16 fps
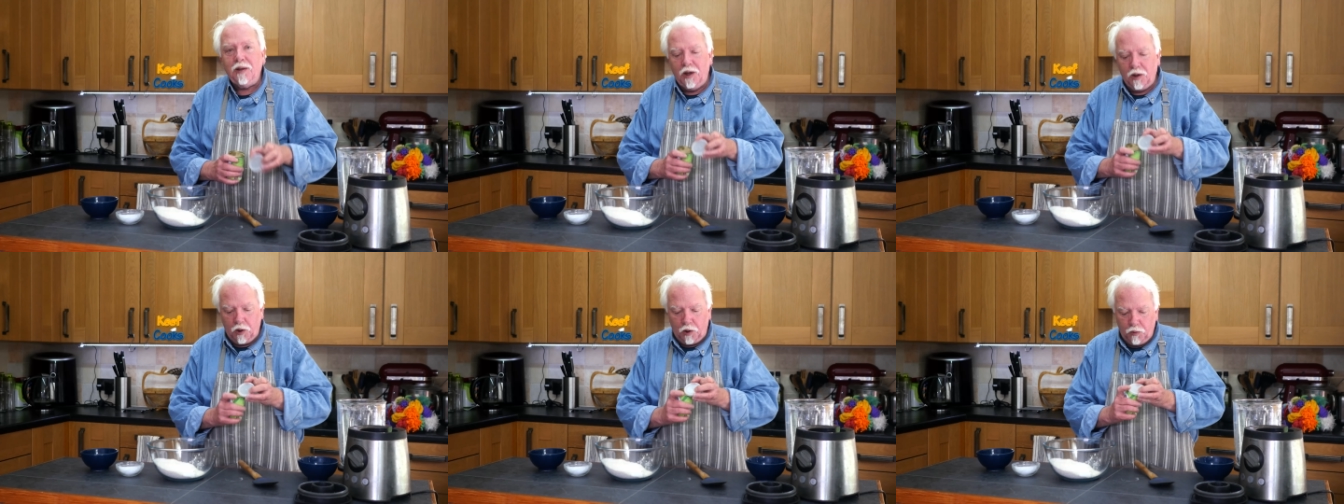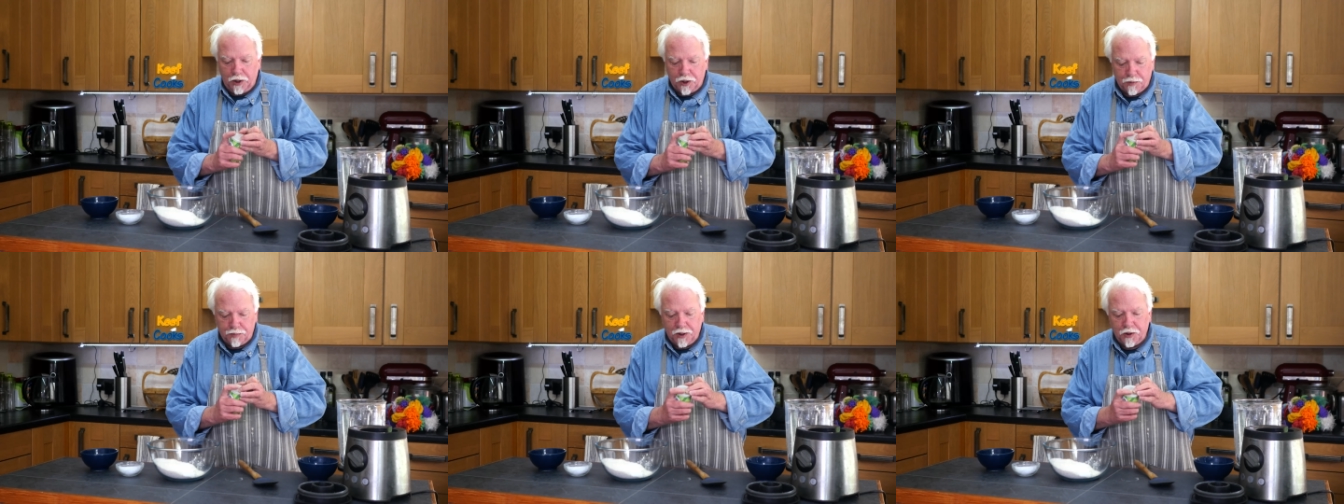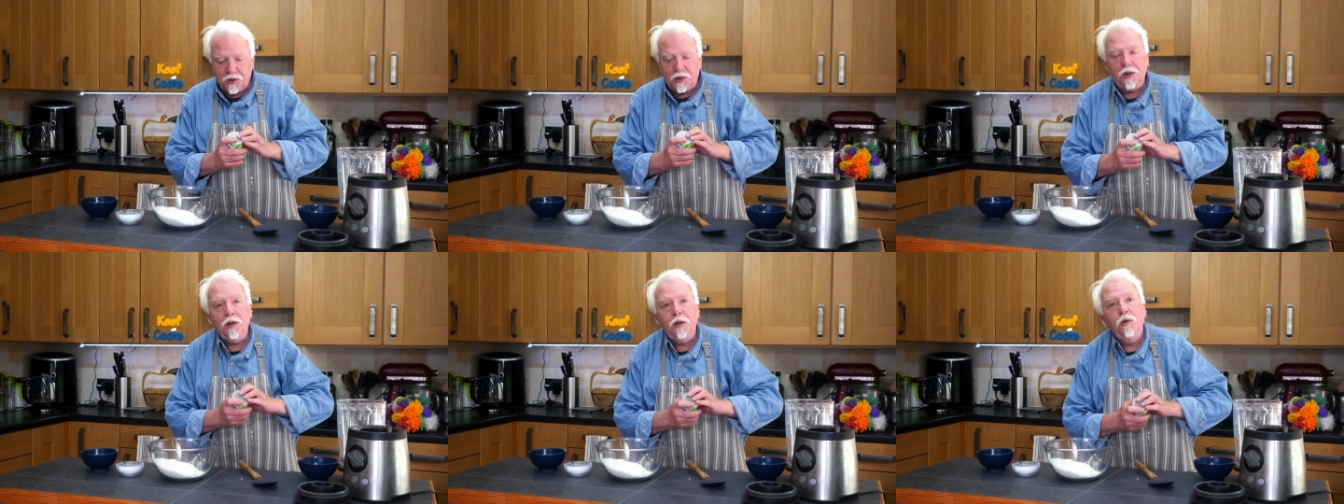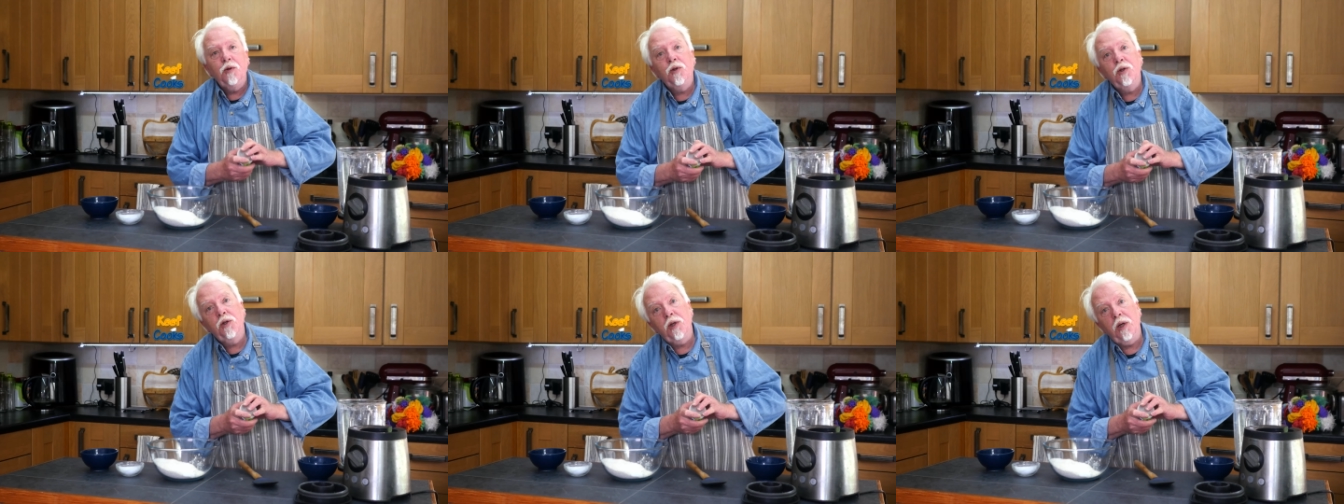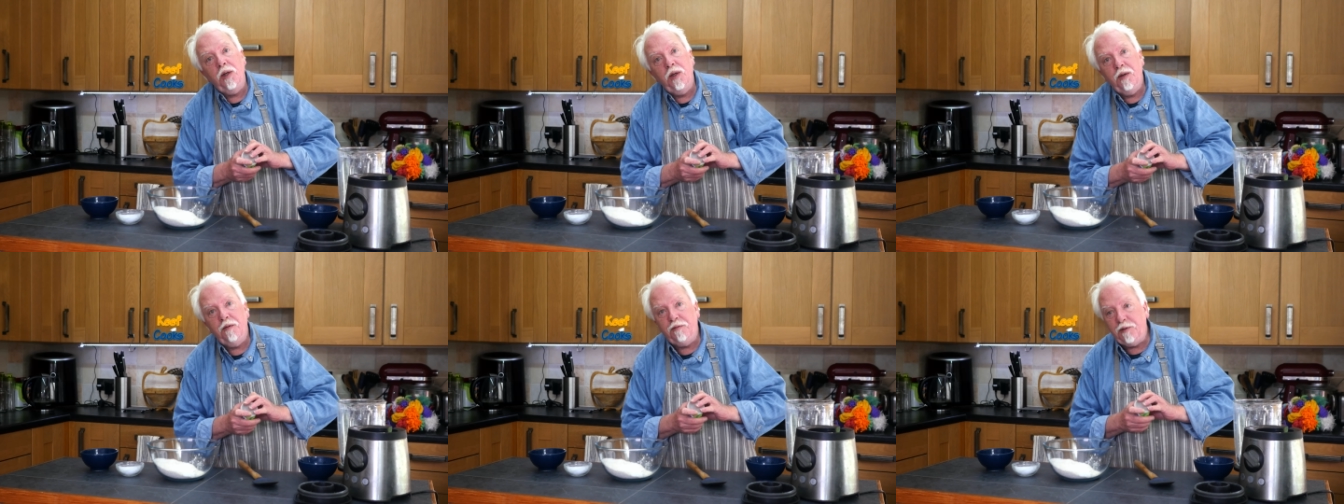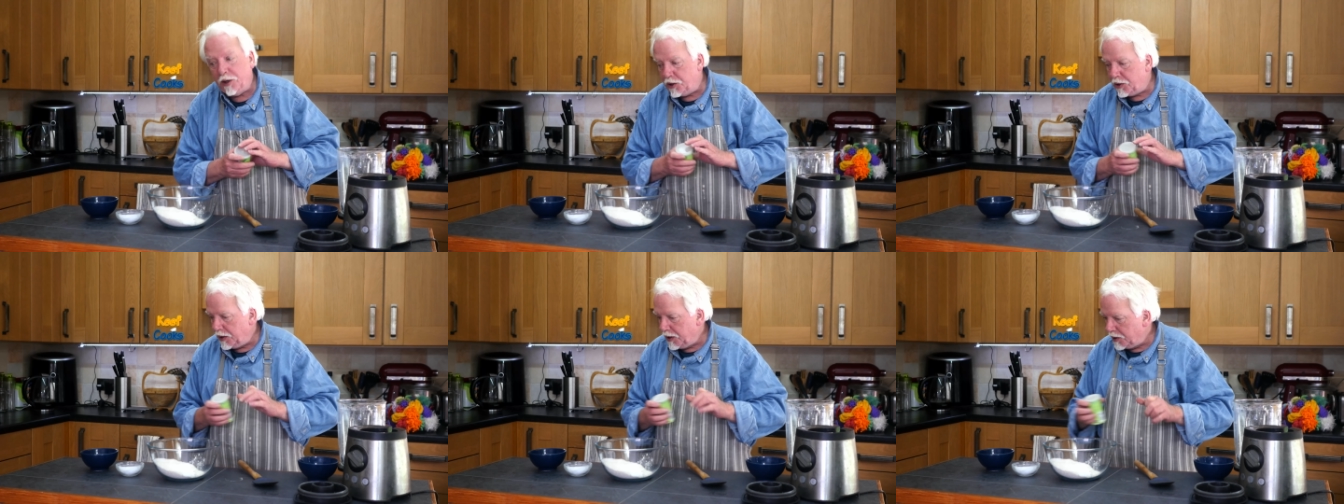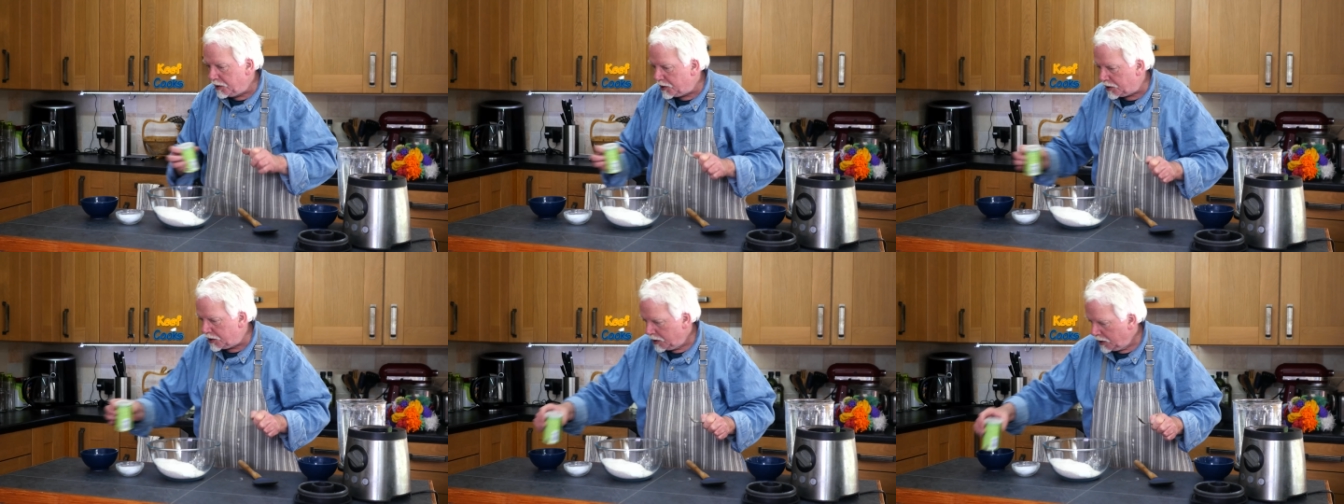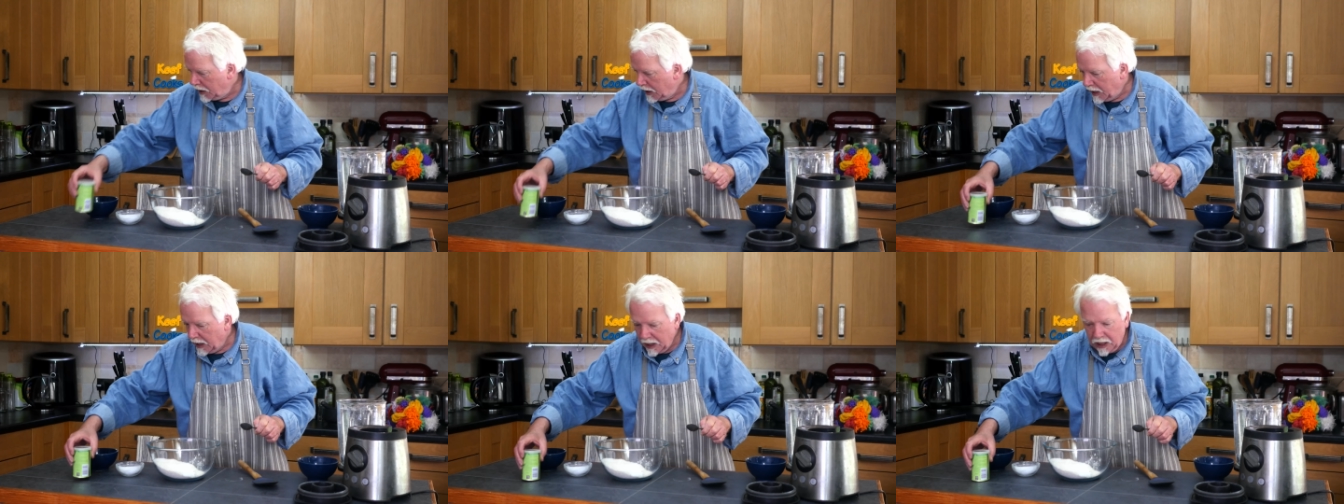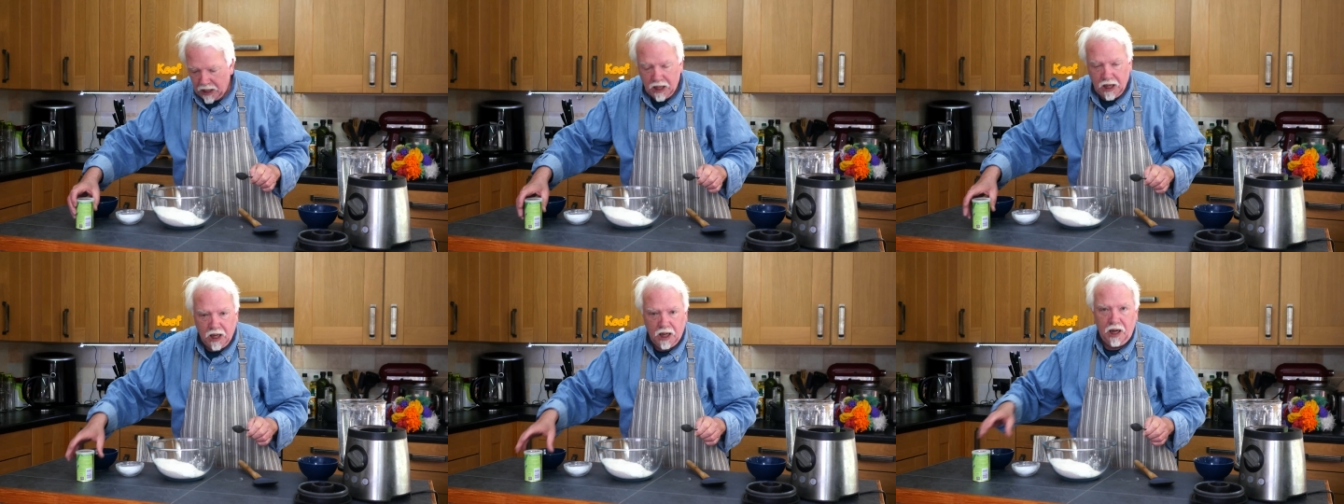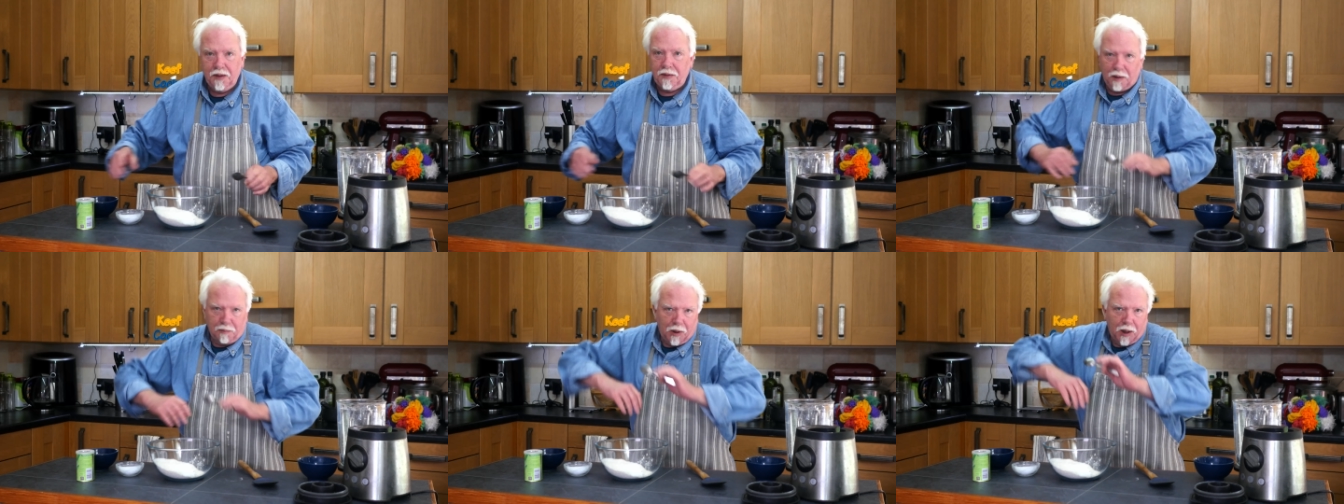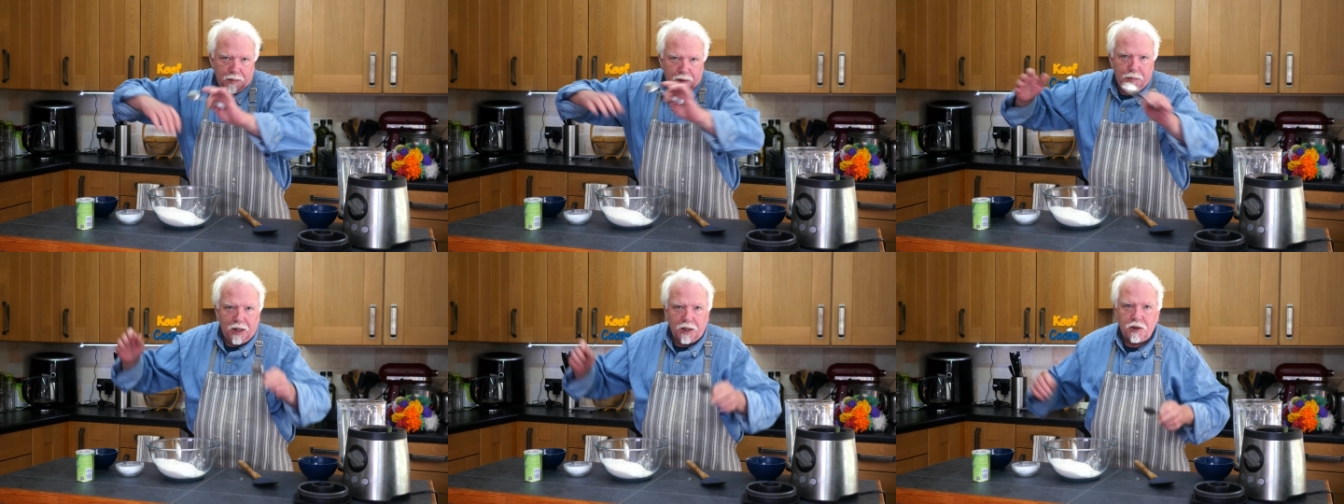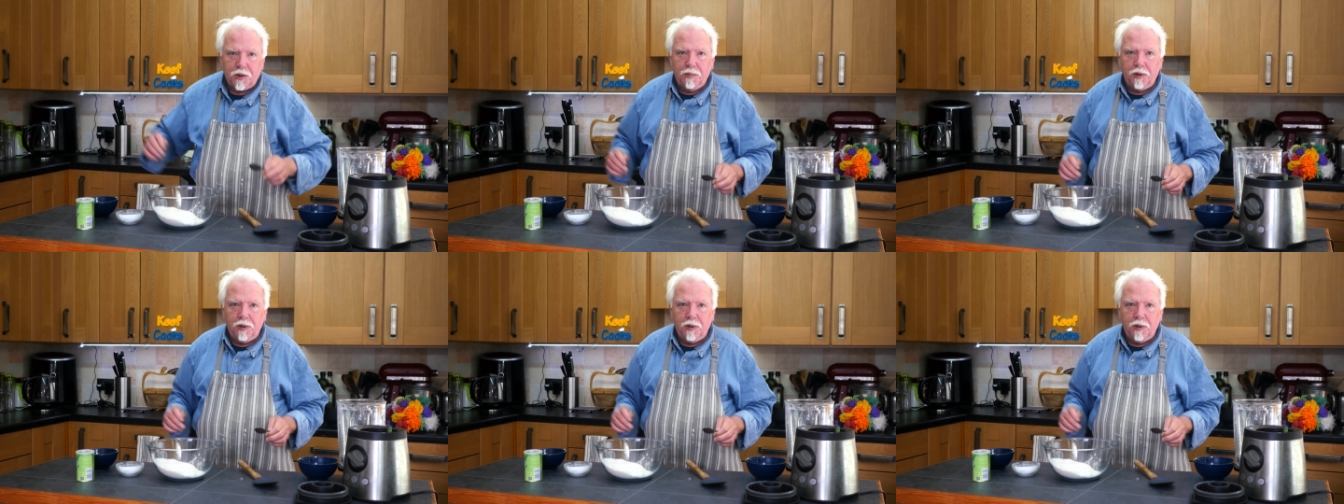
a lot of recipes that use fresh yeast, and that might be better,